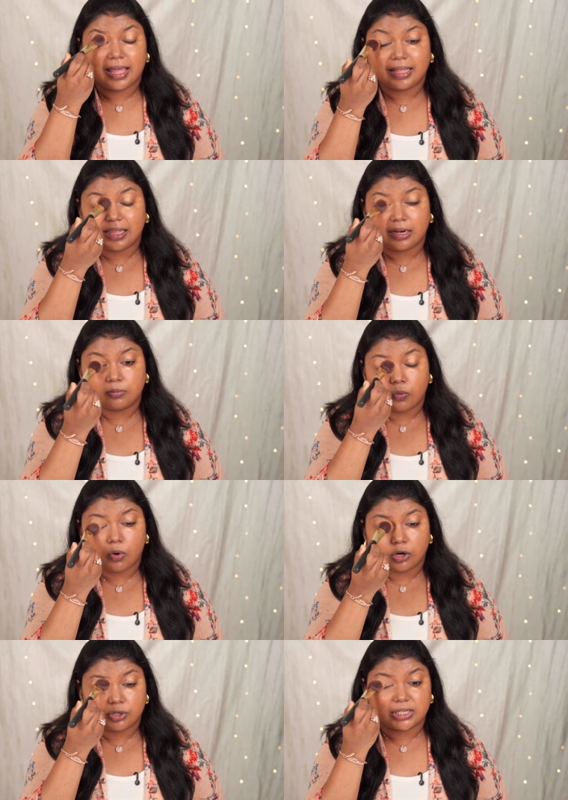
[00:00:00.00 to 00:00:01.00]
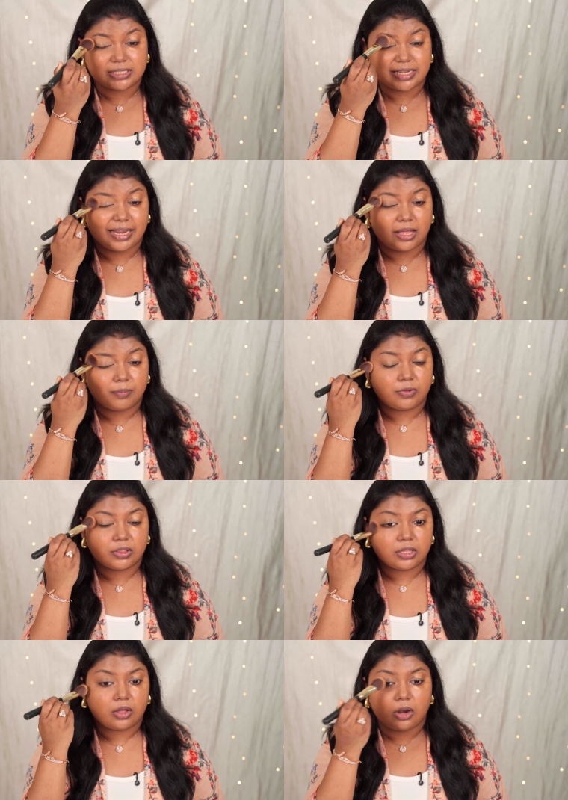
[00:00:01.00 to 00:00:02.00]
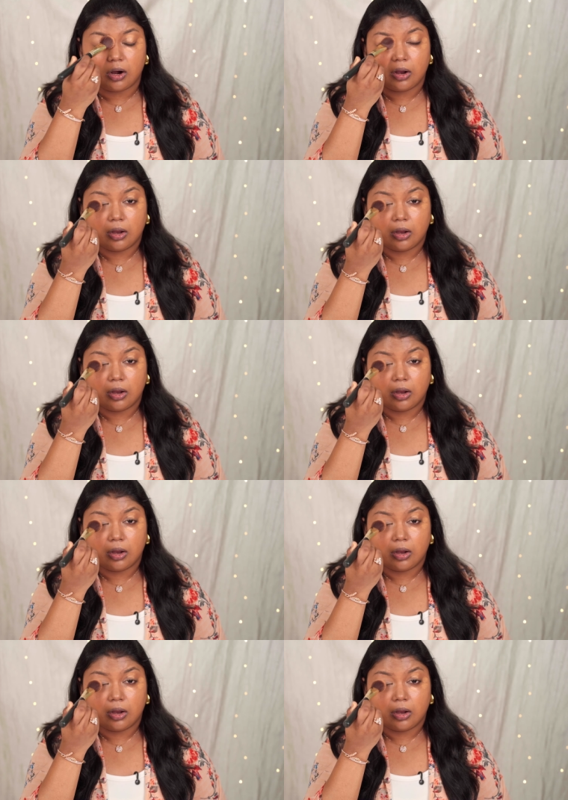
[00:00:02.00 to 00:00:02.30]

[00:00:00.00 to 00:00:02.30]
and then move on to just setting up with your